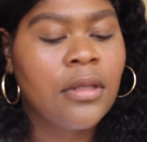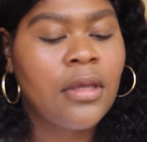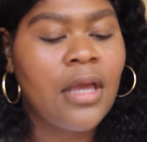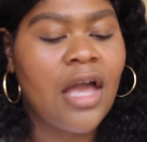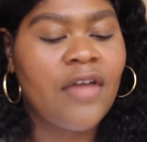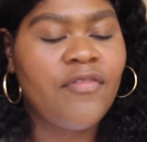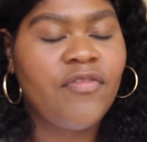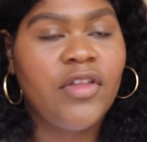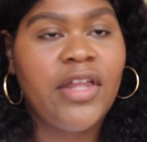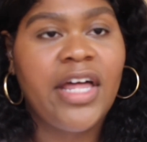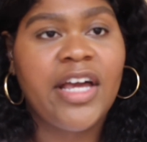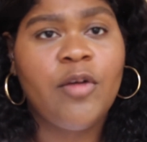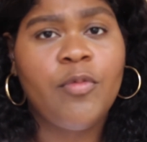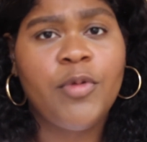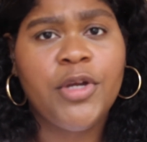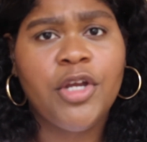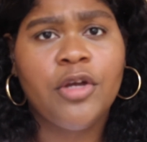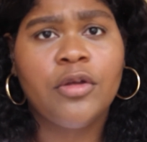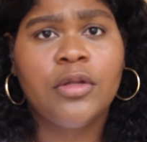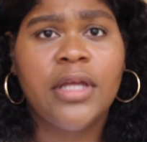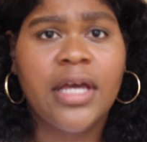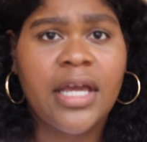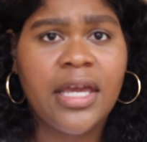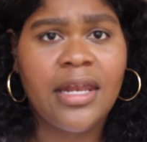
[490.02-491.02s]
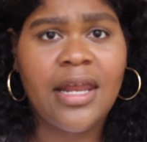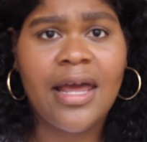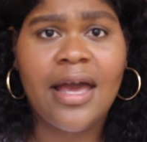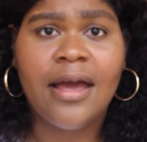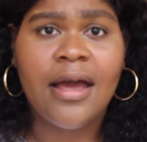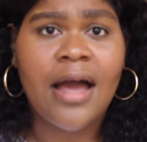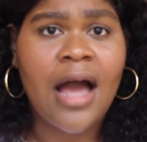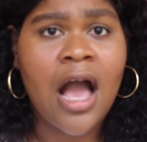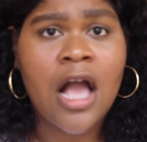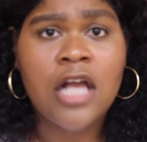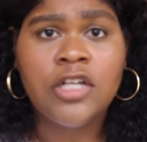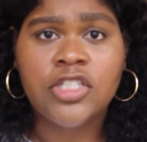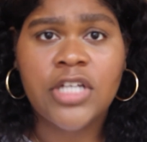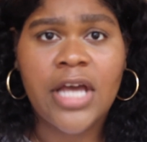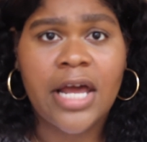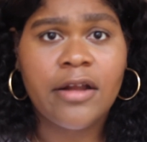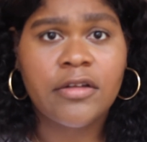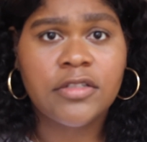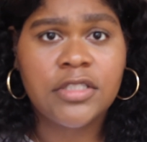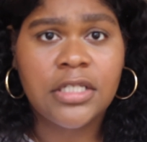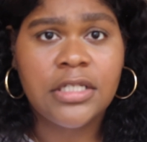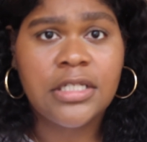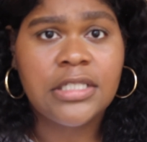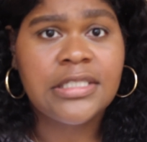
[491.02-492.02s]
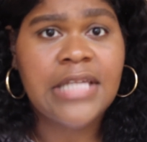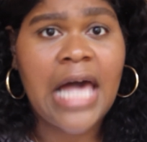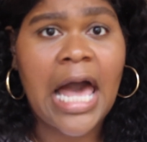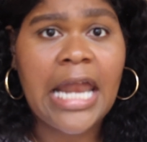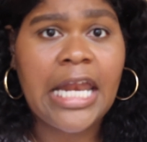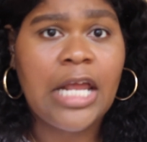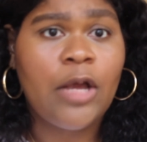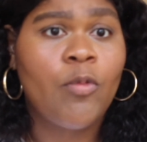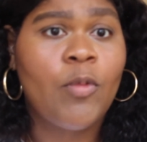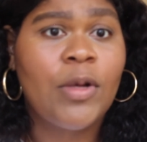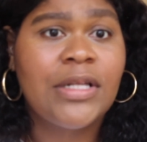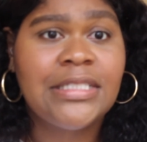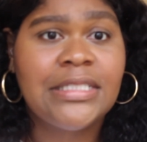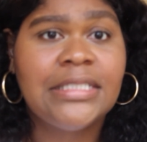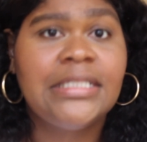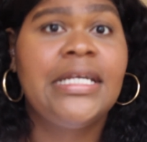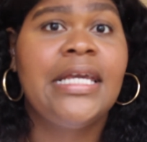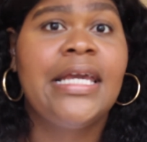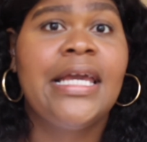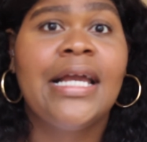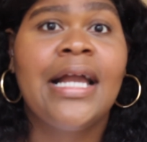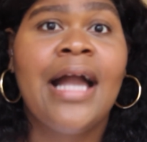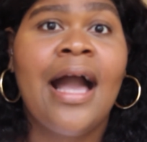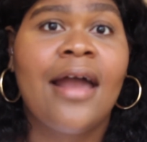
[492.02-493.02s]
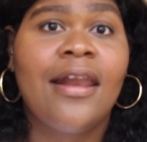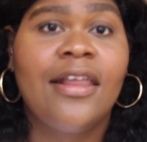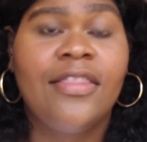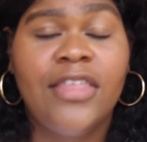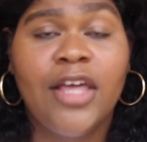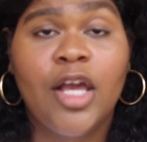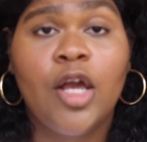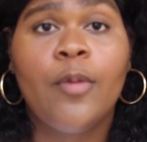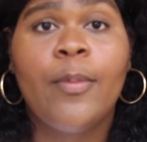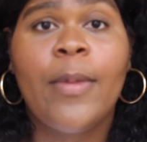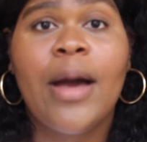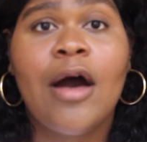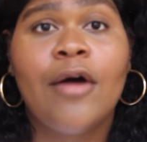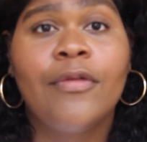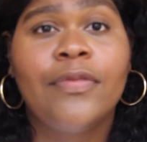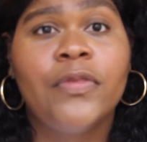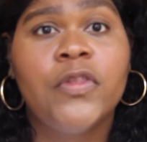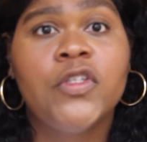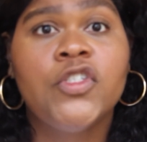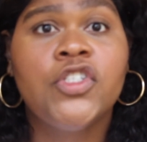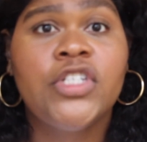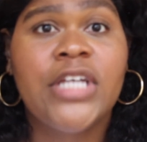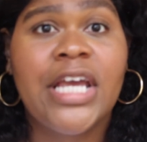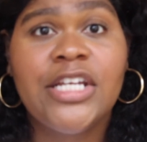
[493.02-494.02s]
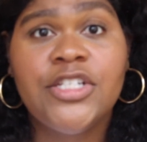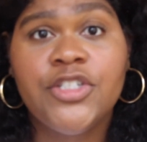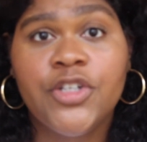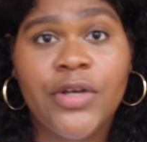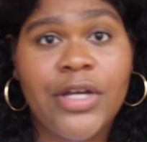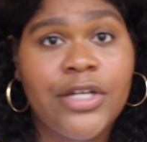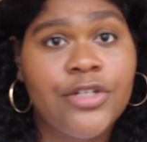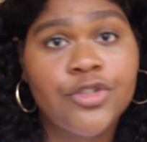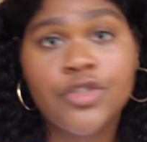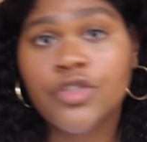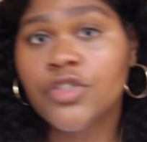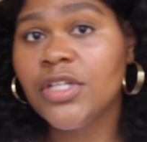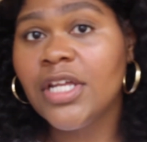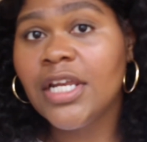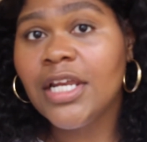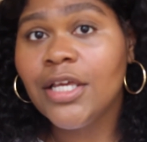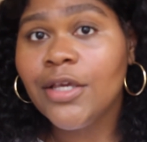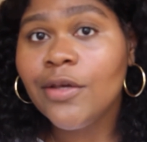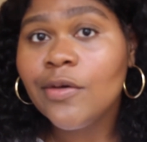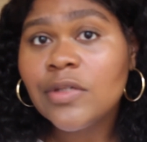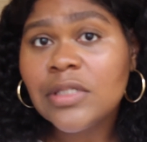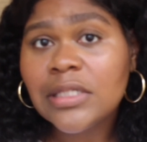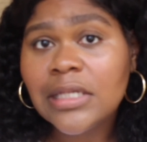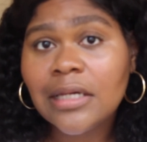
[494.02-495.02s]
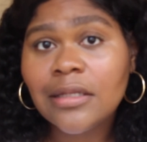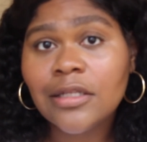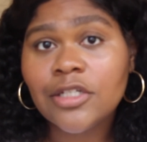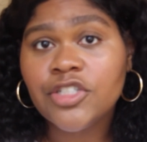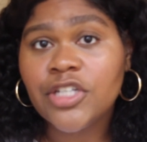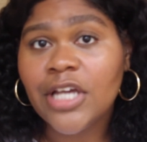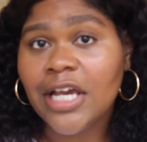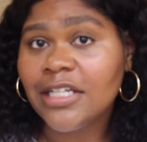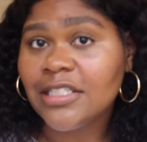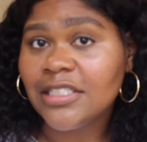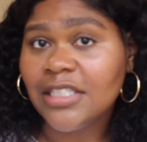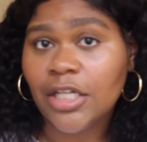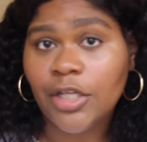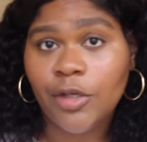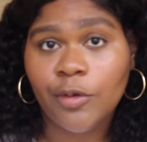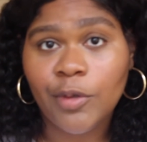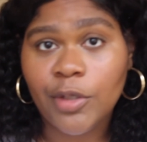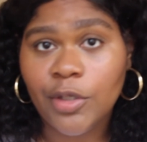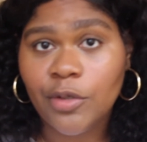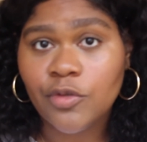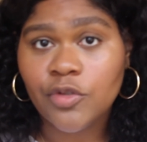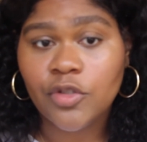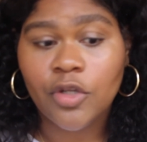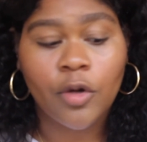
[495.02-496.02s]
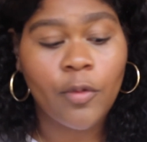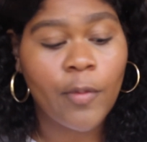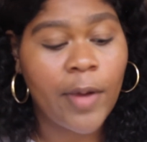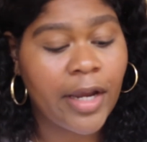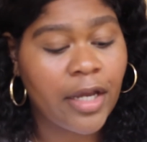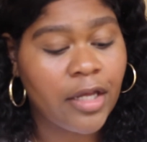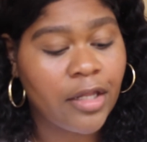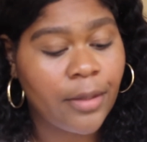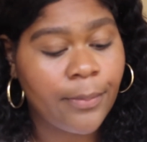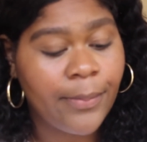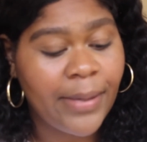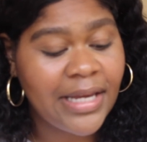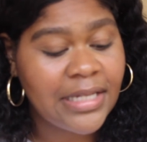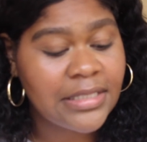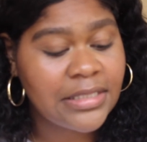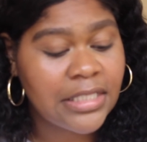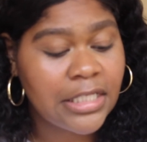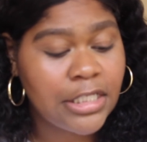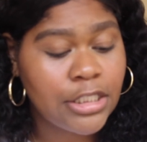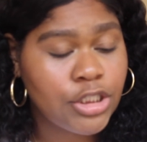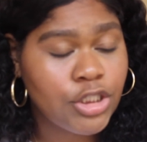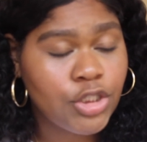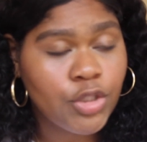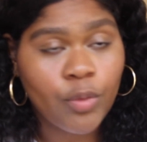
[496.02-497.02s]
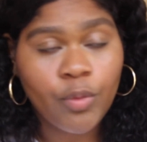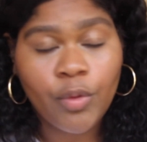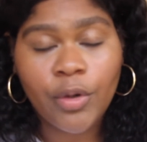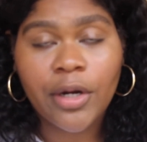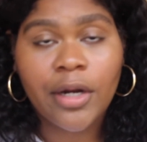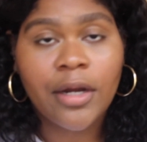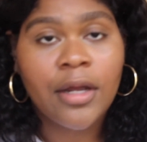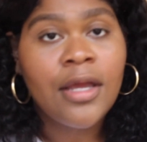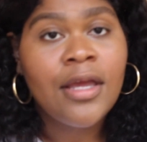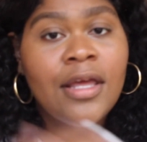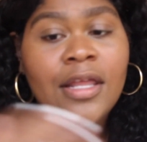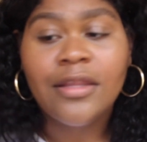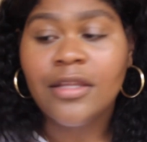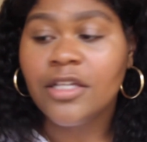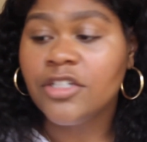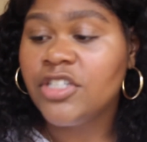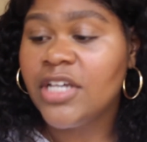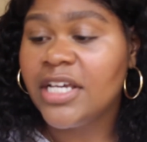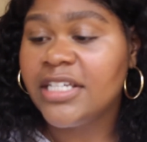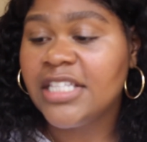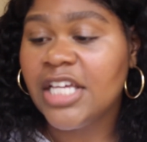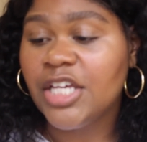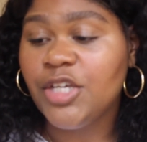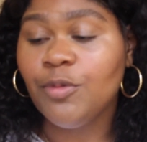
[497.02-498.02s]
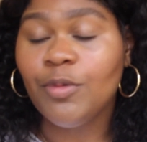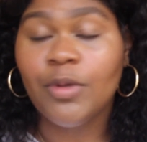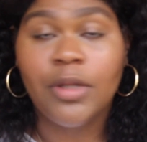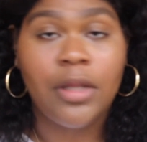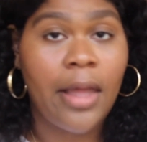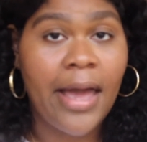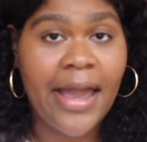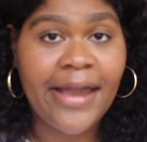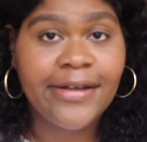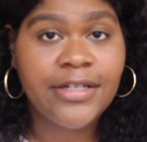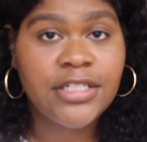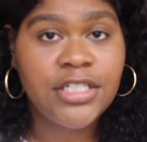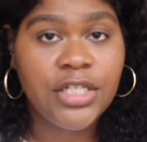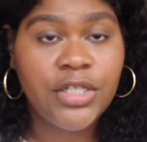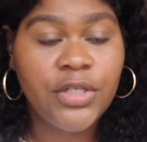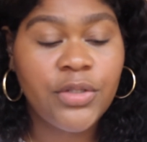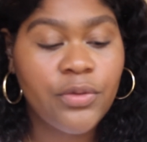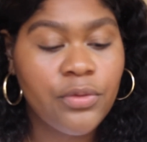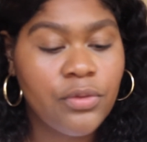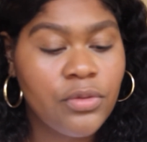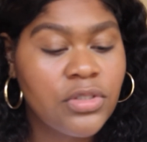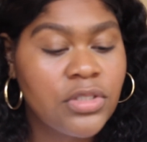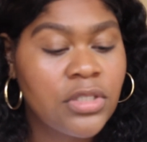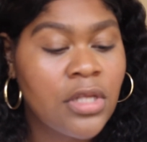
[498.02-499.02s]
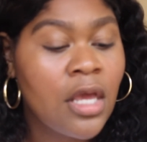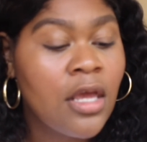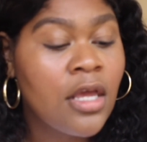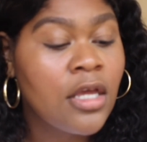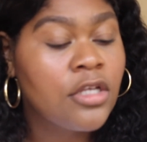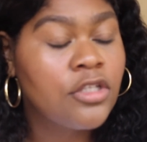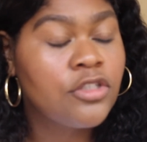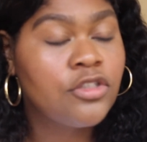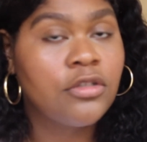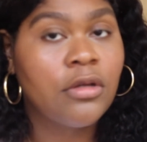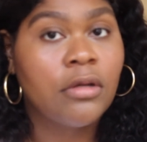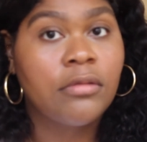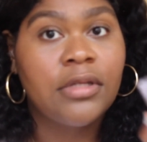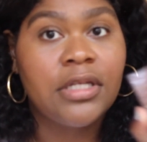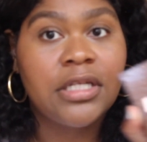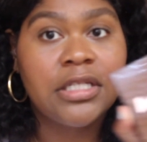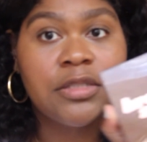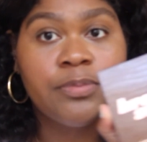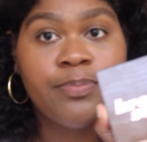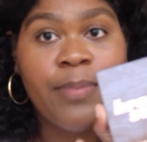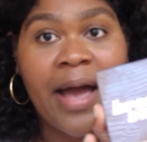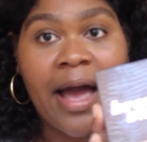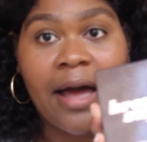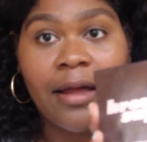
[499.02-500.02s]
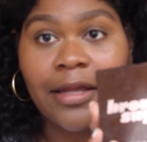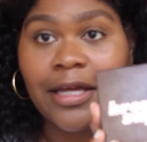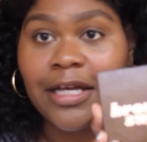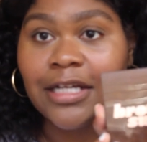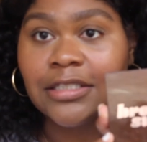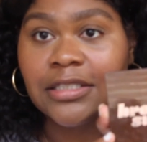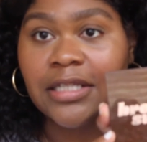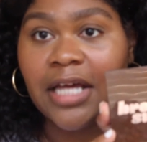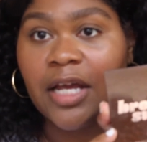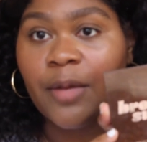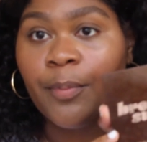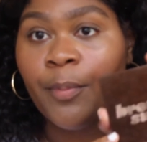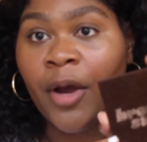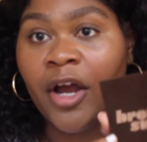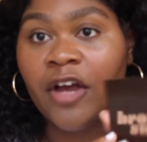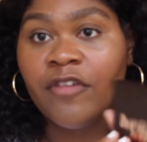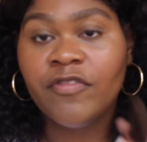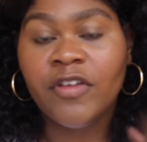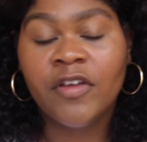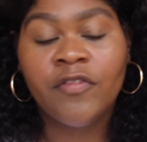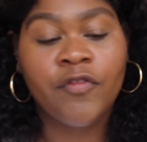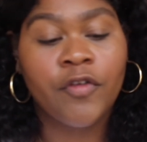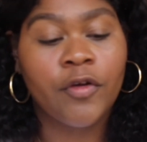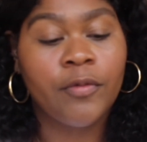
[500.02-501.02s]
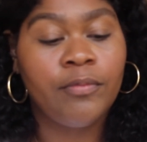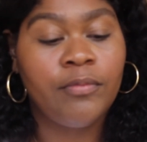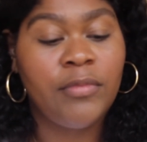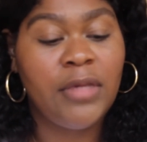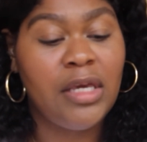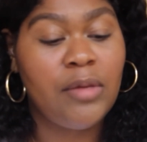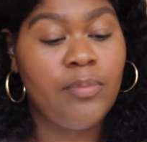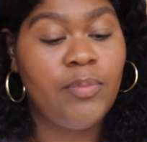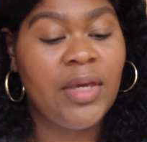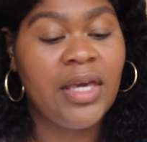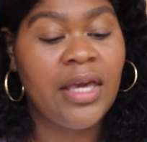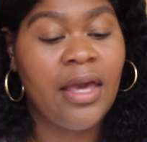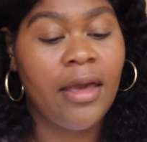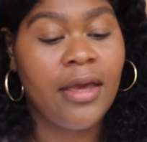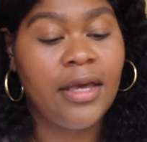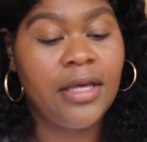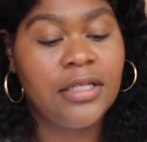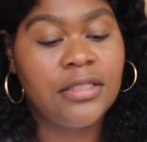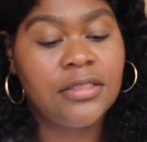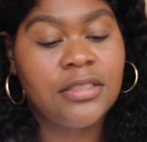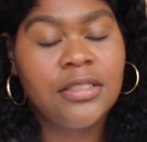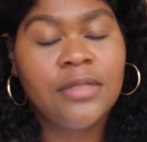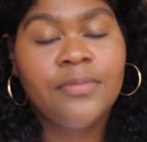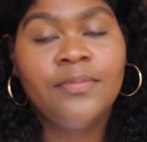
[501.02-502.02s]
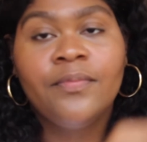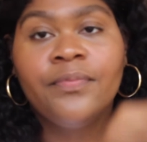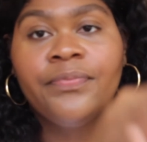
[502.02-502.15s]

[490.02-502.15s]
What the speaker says: I feel like when you're looking at eyeshadows and deciding what to get, kind of think about the shades you're interested in using, the shades that you would use on a regular basis, or the shades that you would like to use. So this palette is like perfect for me because